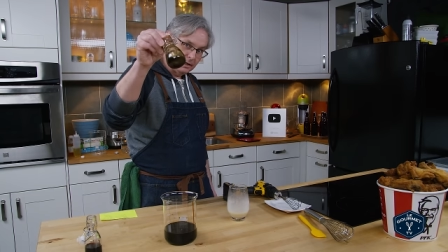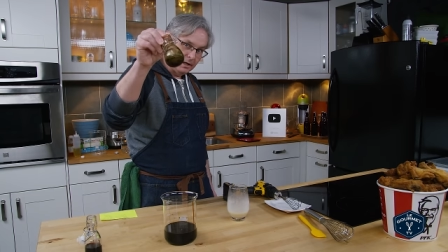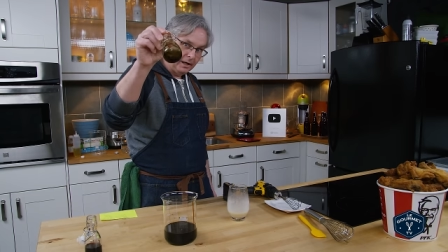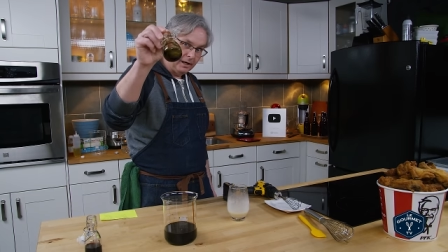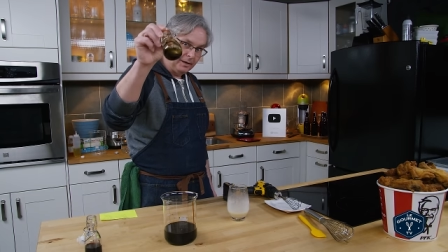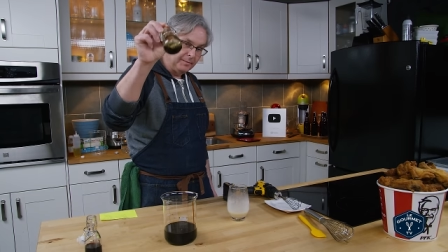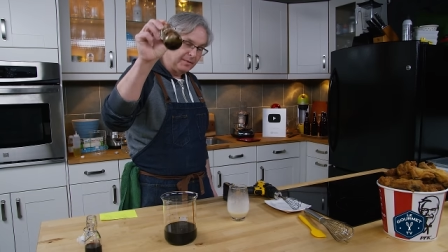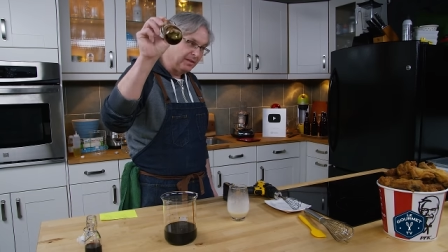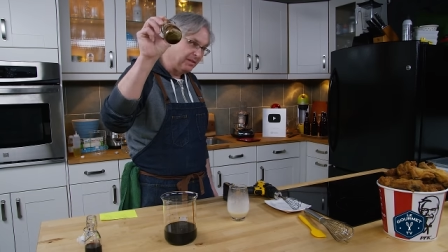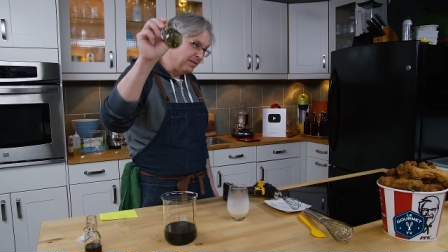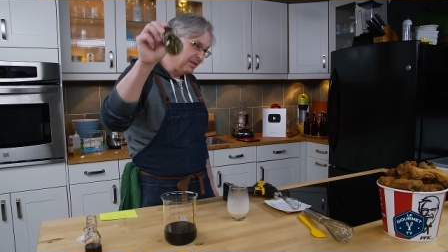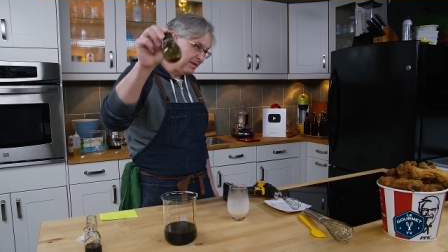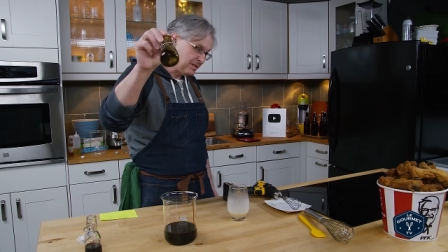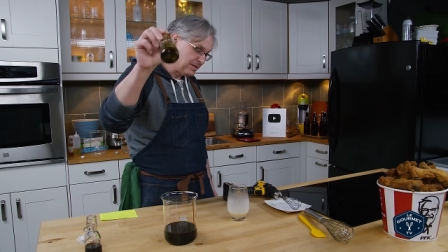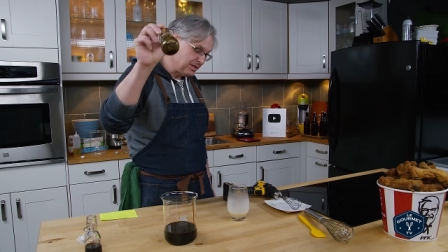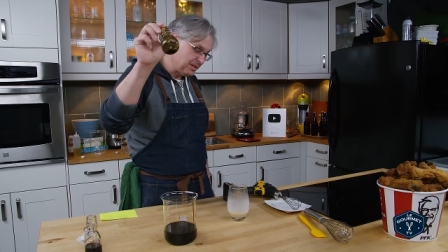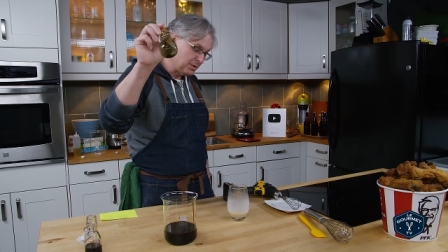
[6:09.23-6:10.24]
um,
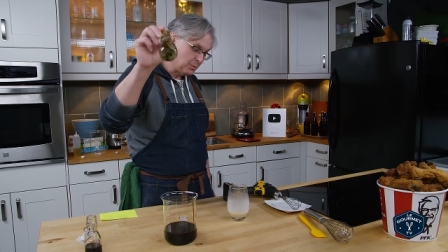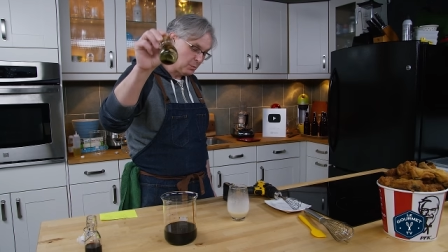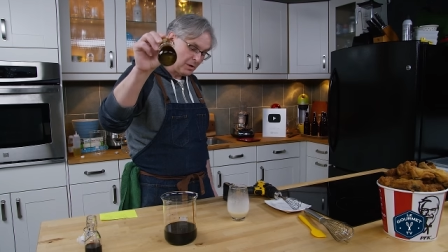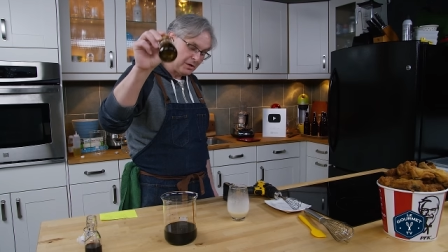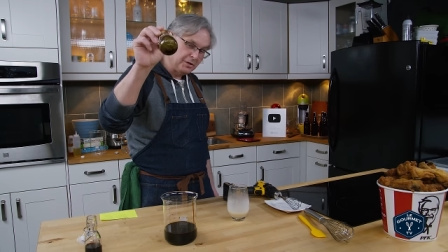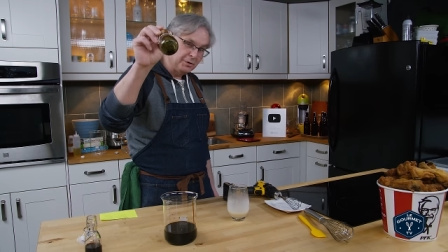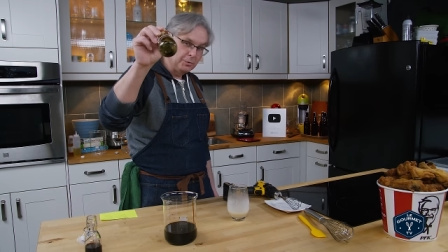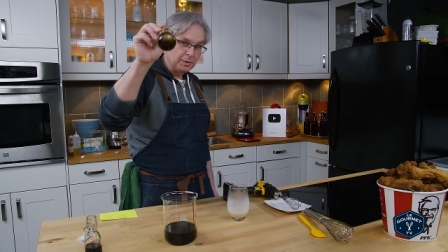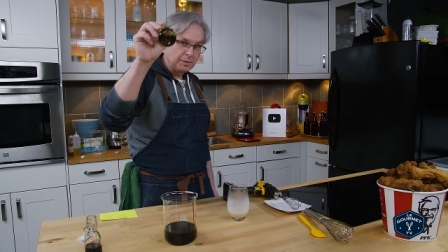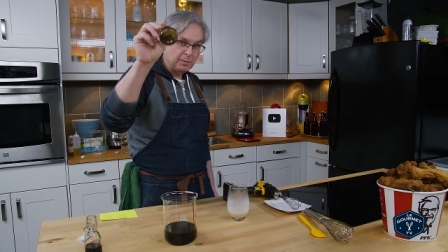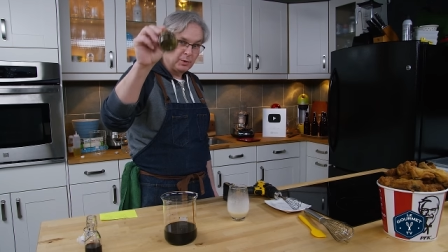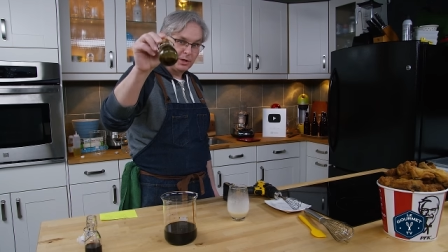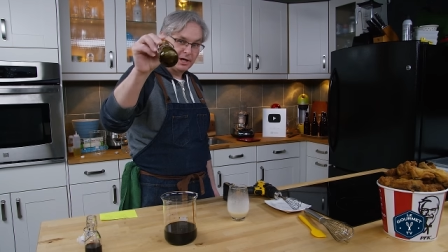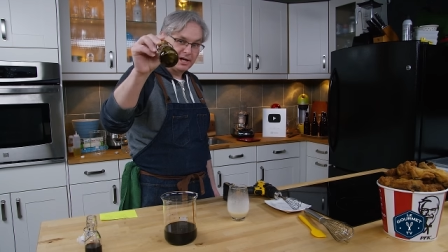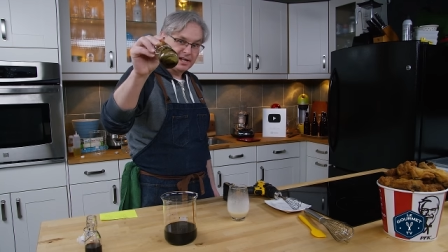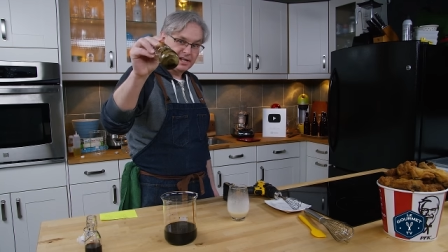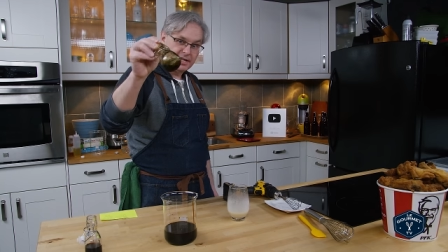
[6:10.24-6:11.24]
this is where you would
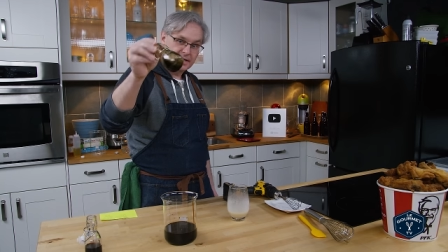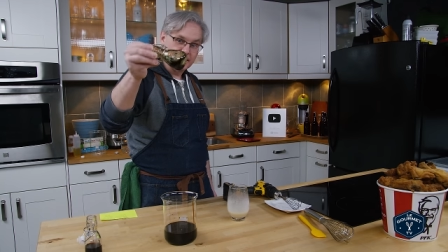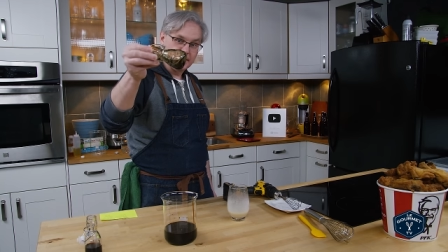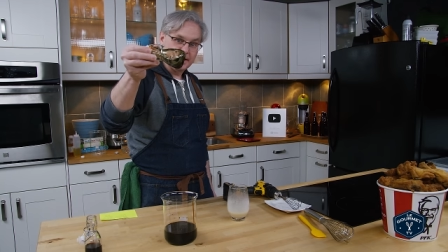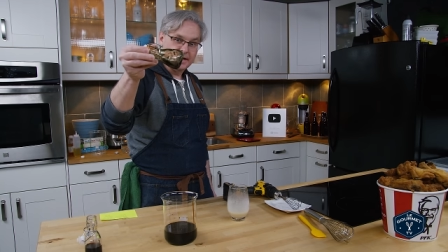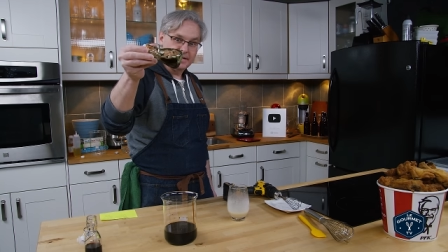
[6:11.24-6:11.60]
put it in,